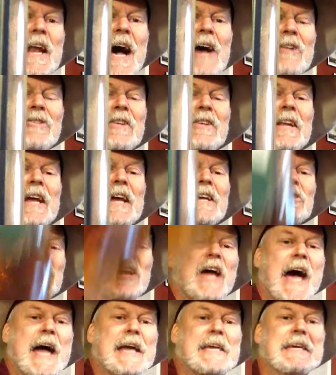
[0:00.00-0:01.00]
get out today,
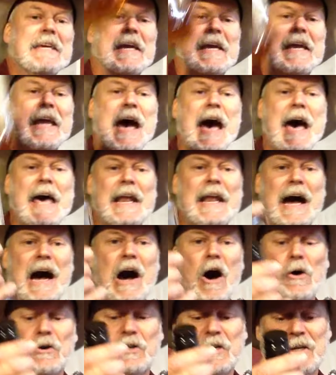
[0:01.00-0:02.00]
Jack? You got
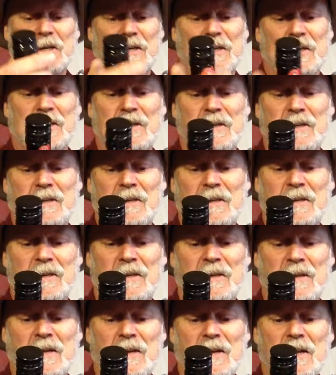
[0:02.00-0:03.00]
out
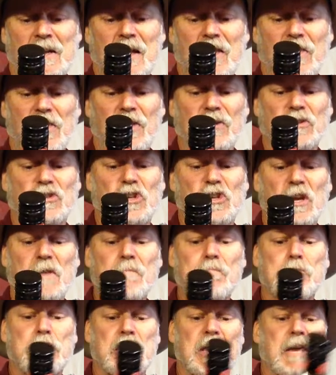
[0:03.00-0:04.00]
the
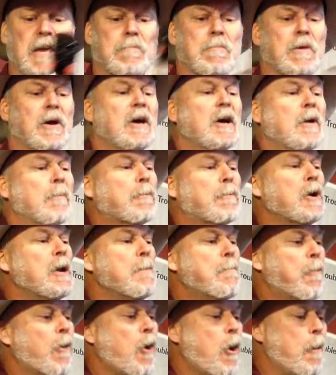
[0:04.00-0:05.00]
Jim Beam
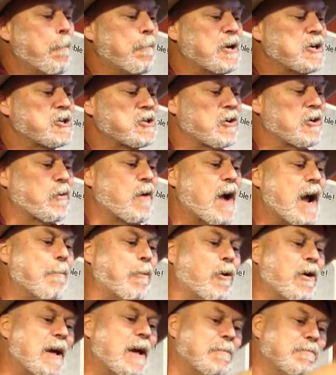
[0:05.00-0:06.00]
pre-prohibition
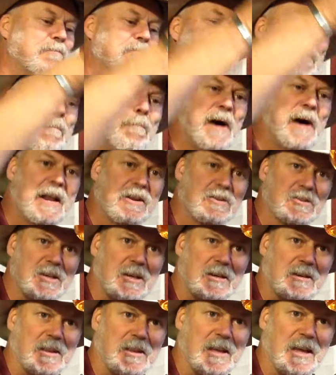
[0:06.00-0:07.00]
rifle. Well, that bottle's
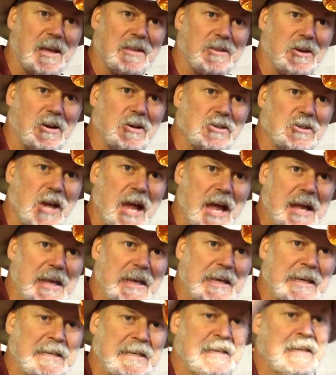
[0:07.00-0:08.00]
getting to the end there,
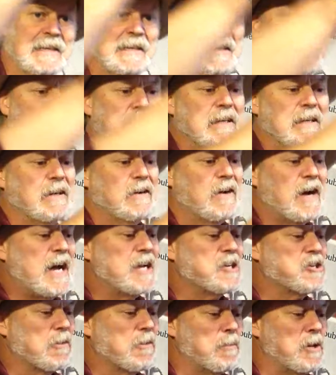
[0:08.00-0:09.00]
Jack.
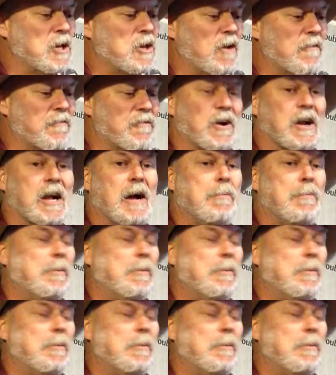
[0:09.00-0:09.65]
That should be good for